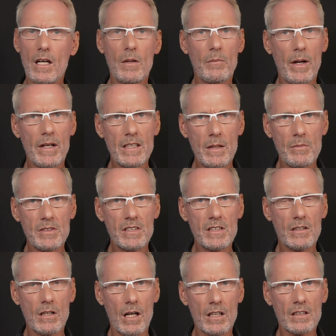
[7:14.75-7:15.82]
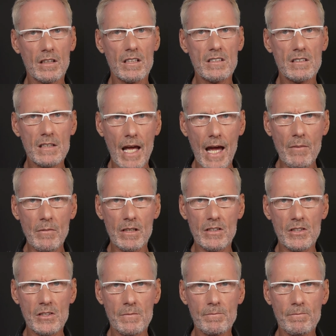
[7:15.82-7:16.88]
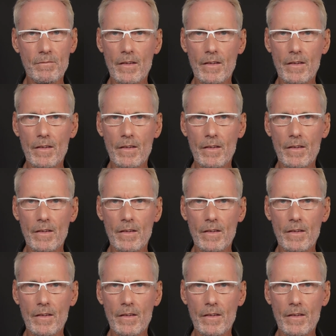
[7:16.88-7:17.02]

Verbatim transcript: by inhibiting cartilage damage.